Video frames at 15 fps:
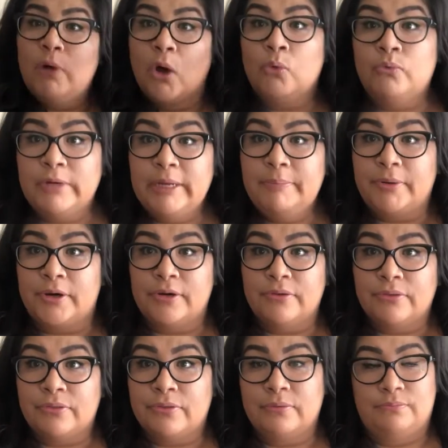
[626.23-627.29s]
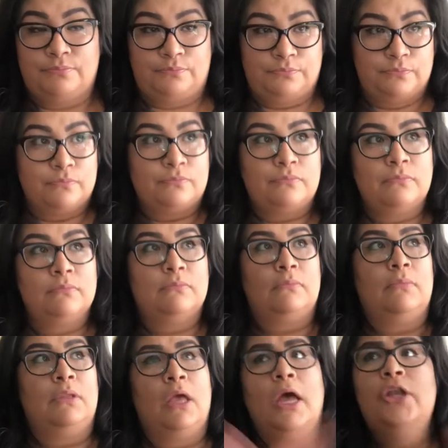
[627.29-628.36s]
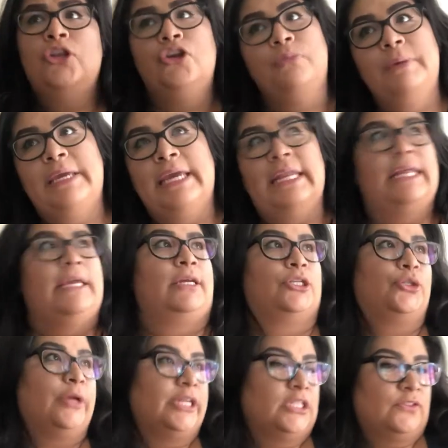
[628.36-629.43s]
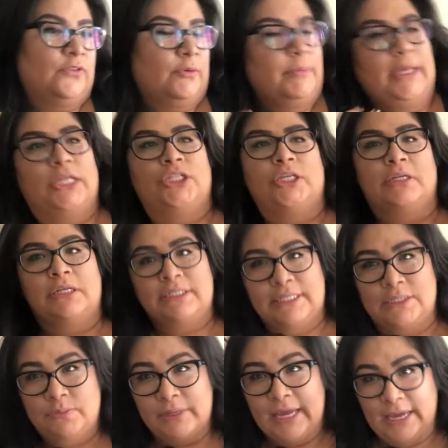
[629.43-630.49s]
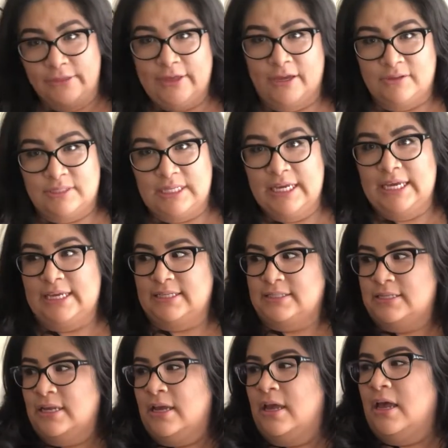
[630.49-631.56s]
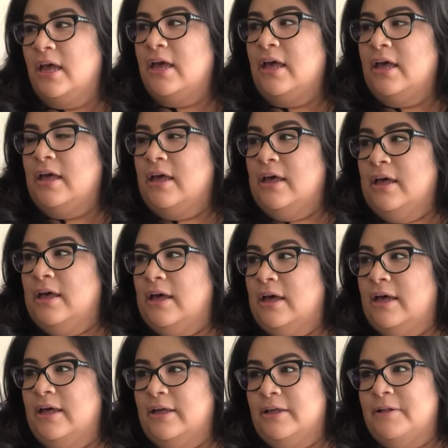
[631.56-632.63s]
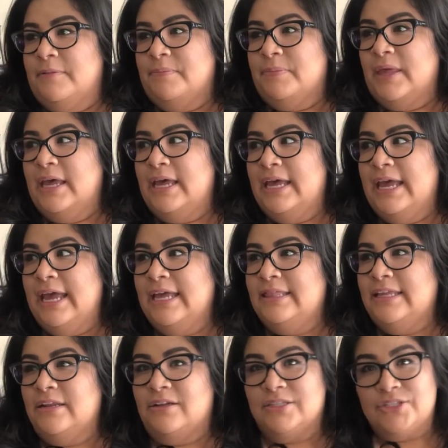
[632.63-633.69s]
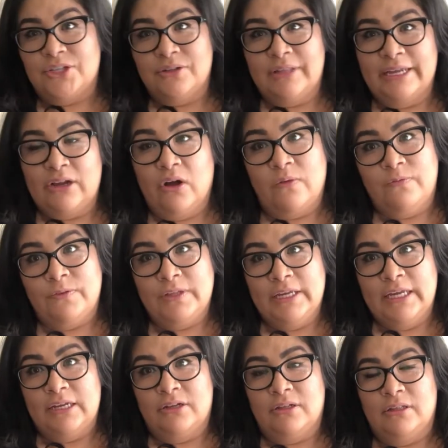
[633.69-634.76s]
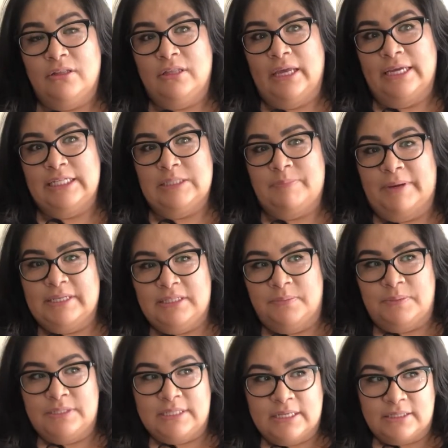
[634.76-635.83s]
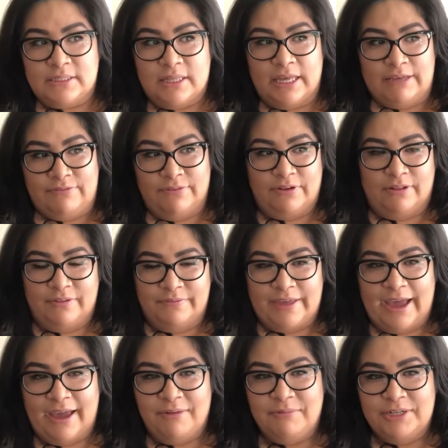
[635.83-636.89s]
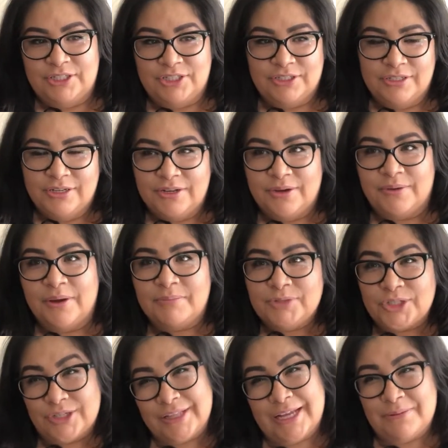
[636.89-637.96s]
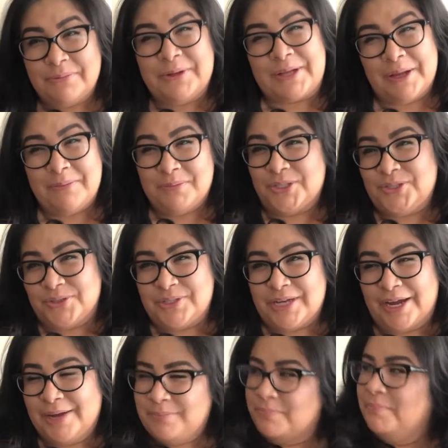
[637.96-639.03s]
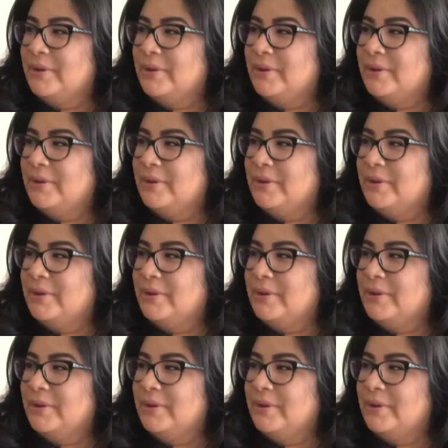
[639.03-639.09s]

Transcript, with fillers: a rebirth a new beginning, a transformation, because that's what eighth house is. Um, and then also like hopefully it'll like spice up the sex life and all of that, which, you know, I'm sure that will come in due time.